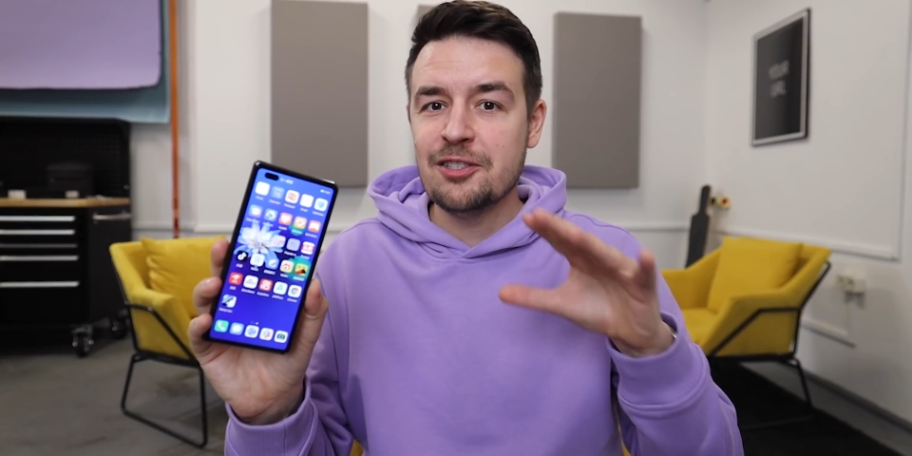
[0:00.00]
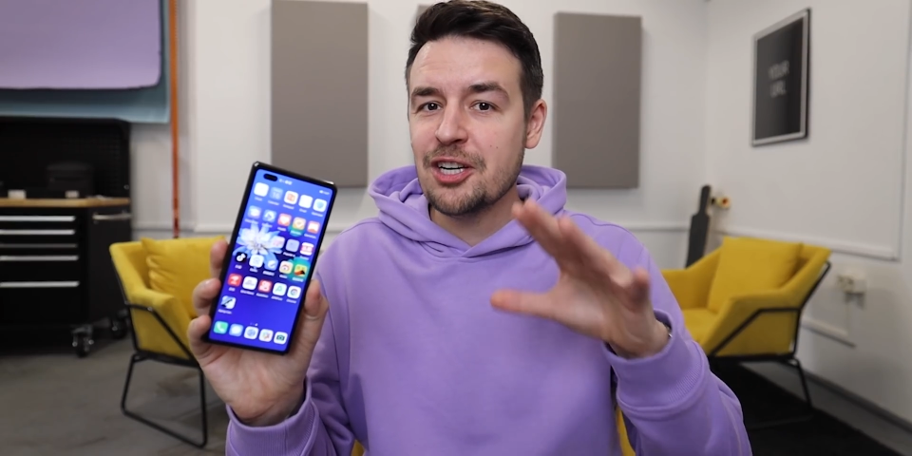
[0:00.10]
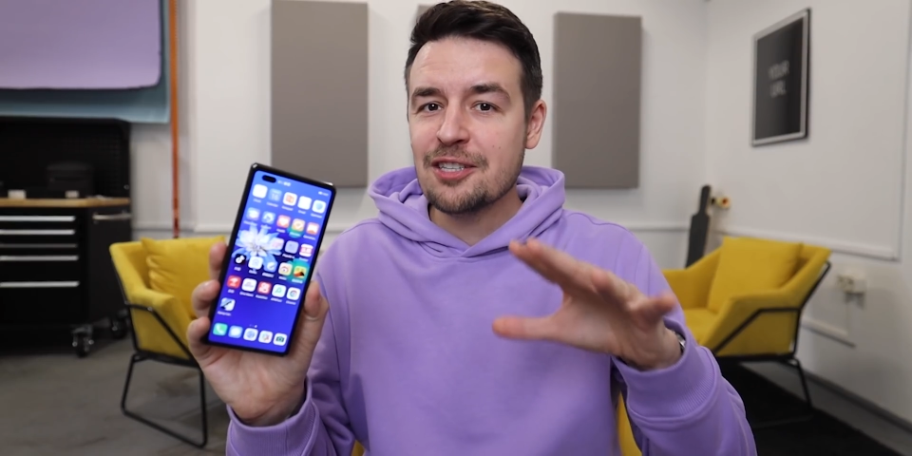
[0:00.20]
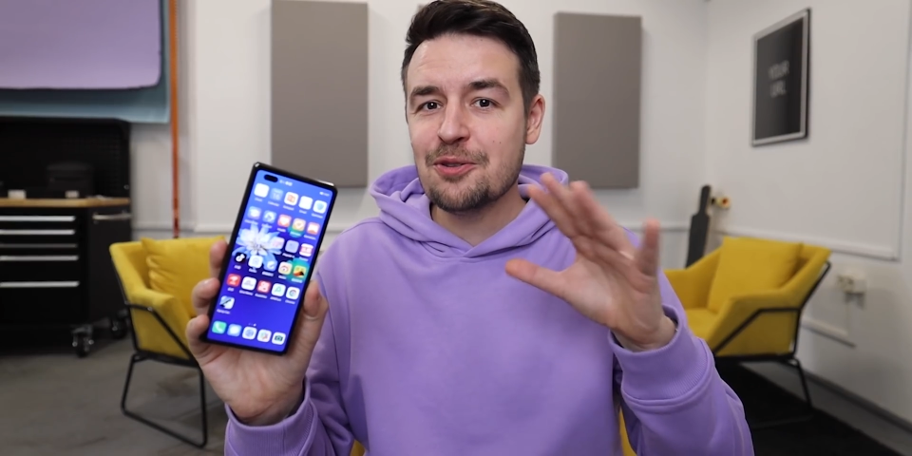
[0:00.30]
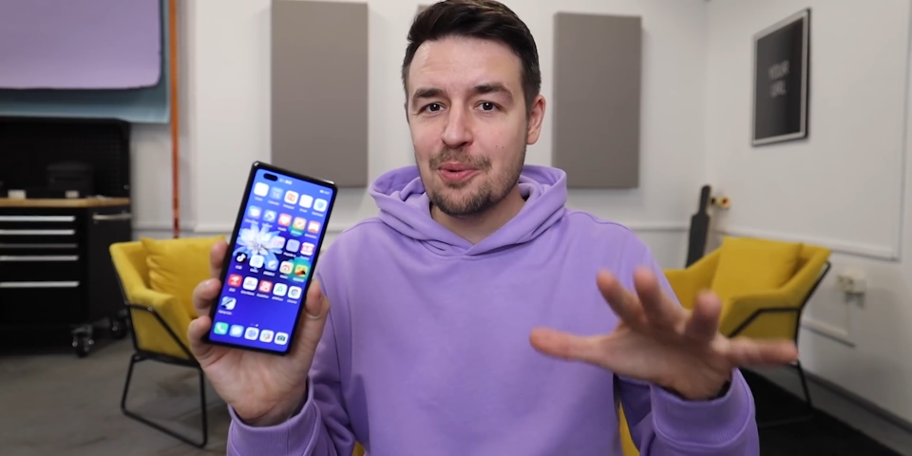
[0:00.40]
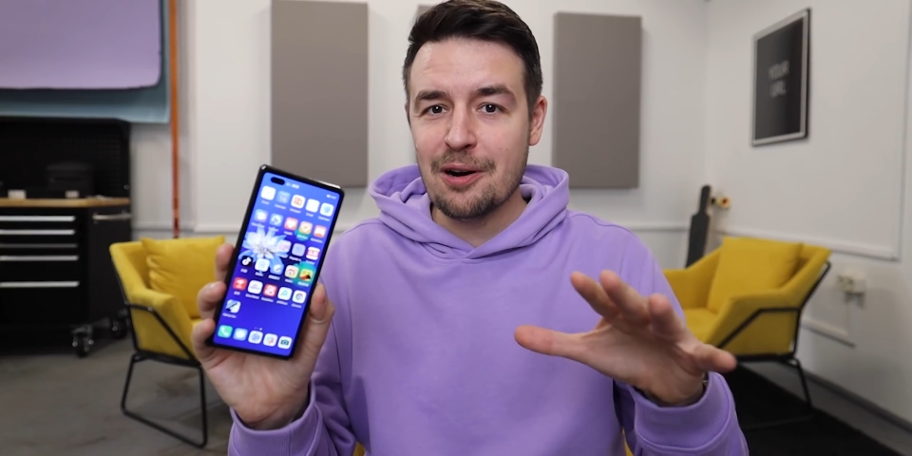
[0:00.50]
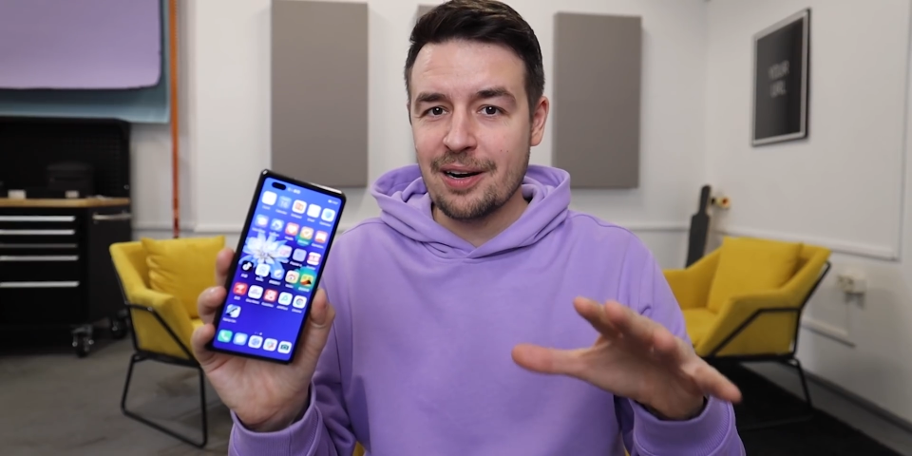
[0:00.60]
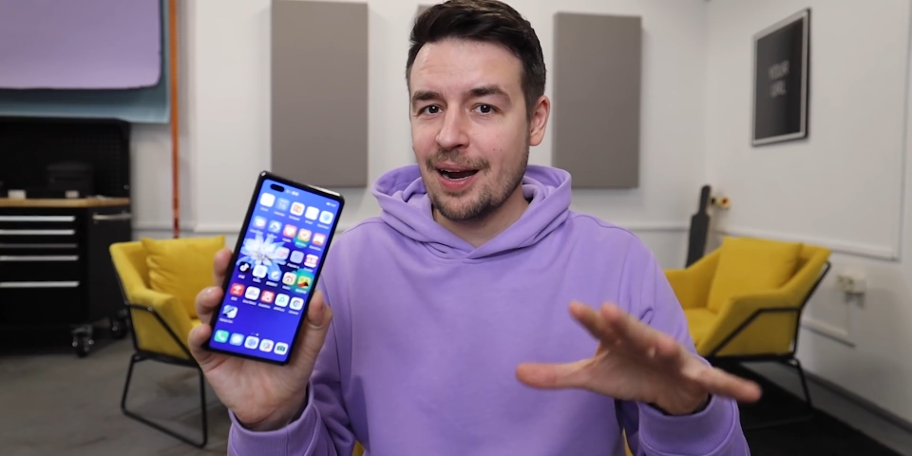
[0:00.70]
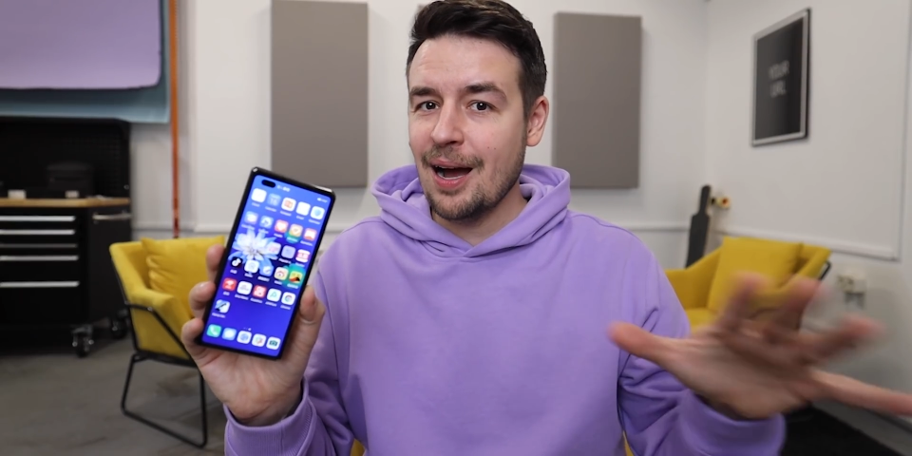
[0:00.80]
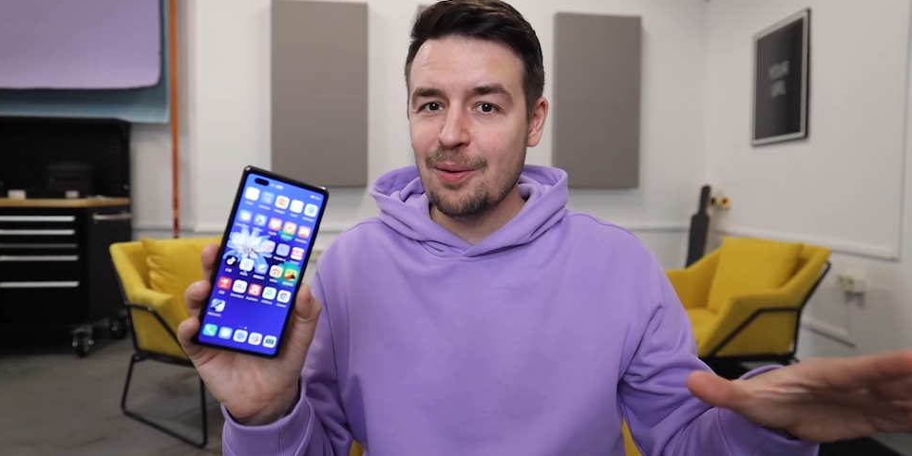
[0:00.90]
just to
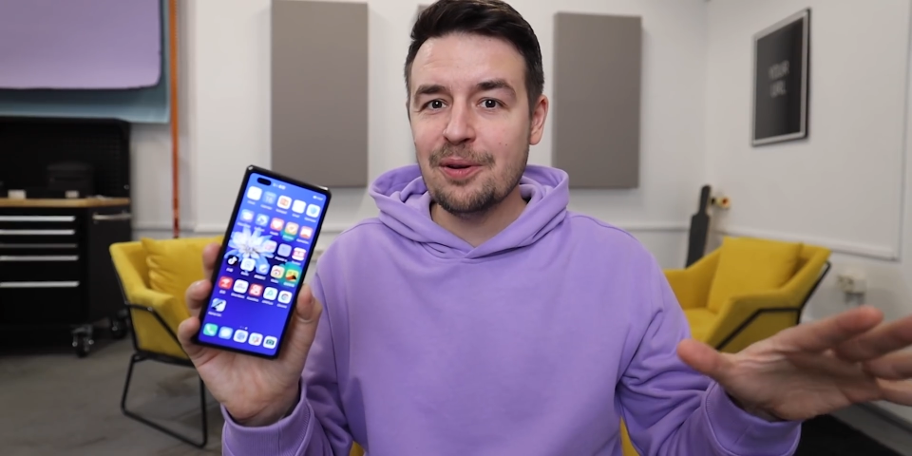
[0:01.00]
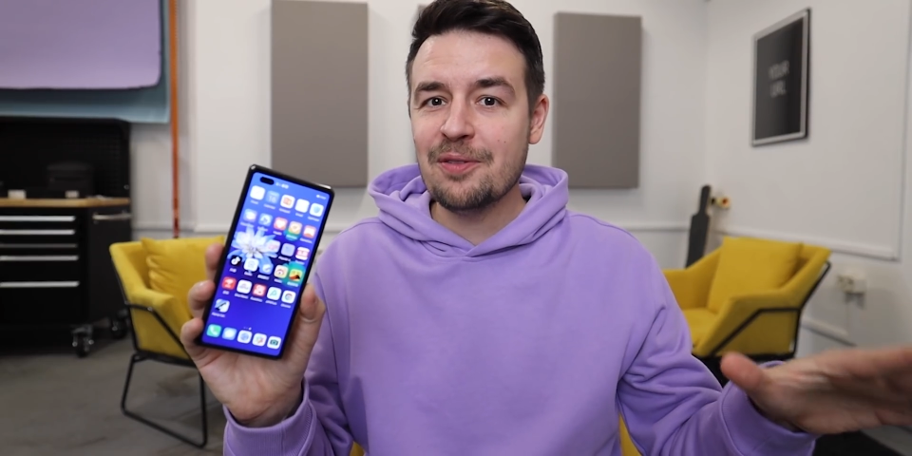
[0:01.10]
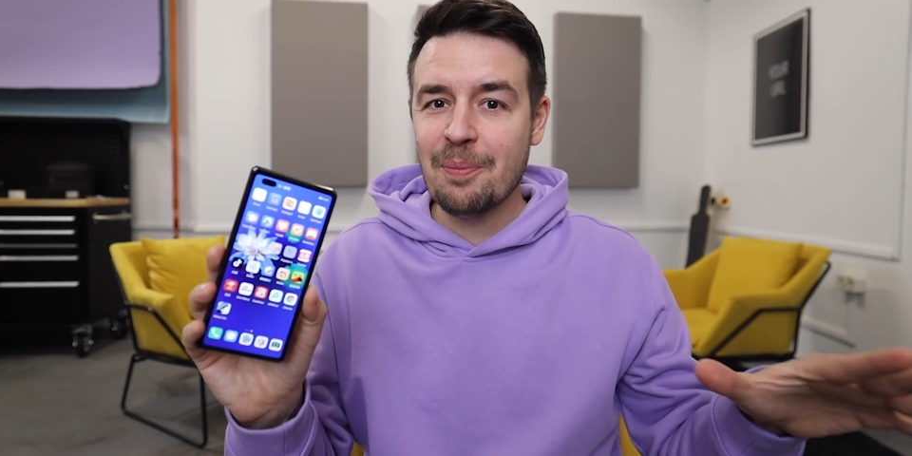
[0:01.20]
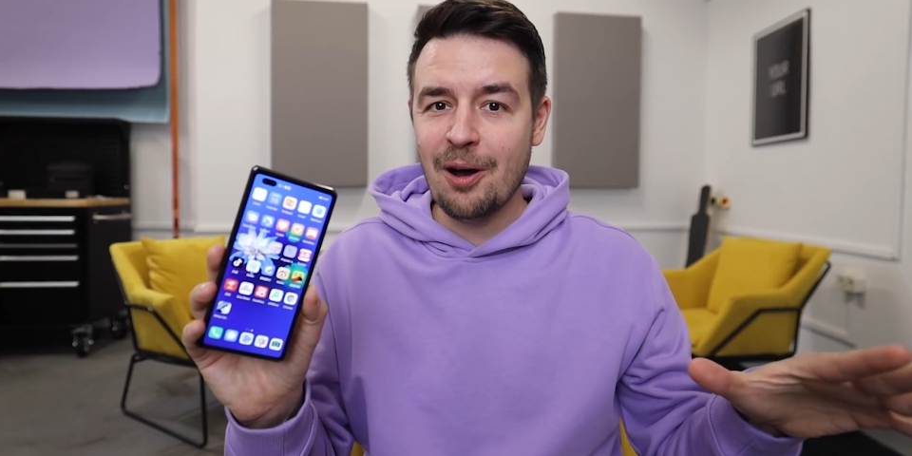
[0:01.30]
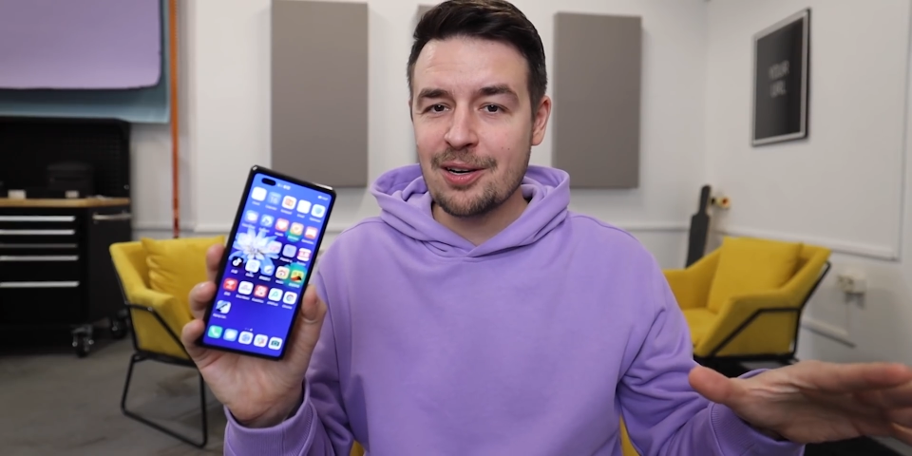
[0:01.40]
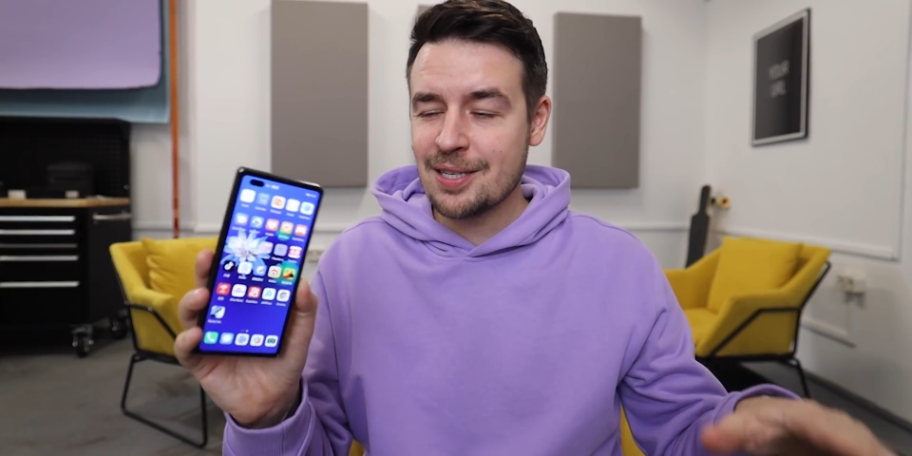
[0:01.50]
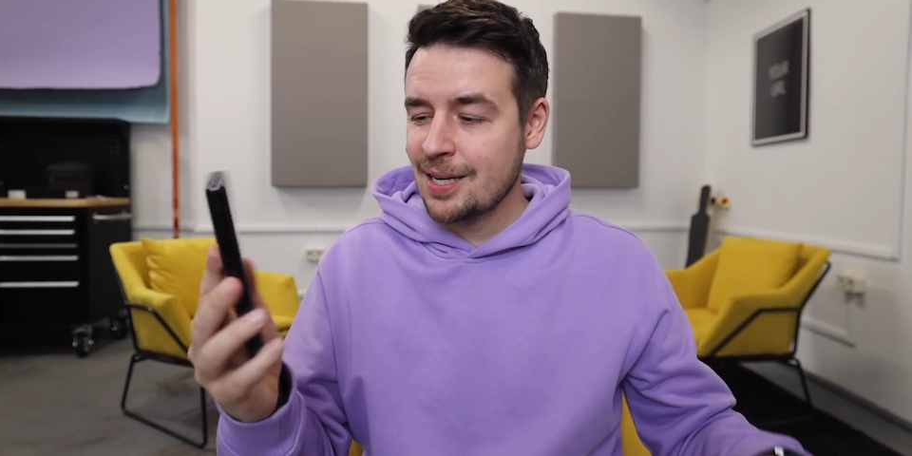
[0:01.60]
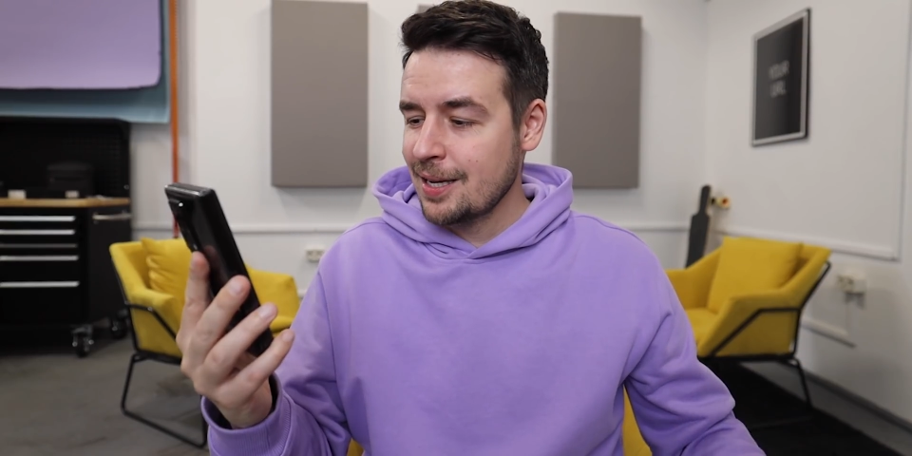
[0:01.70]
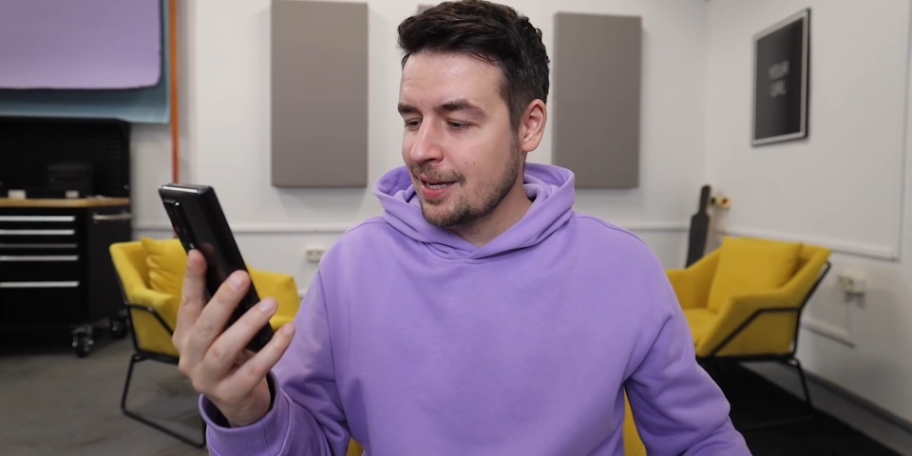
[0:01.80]
work out of the box,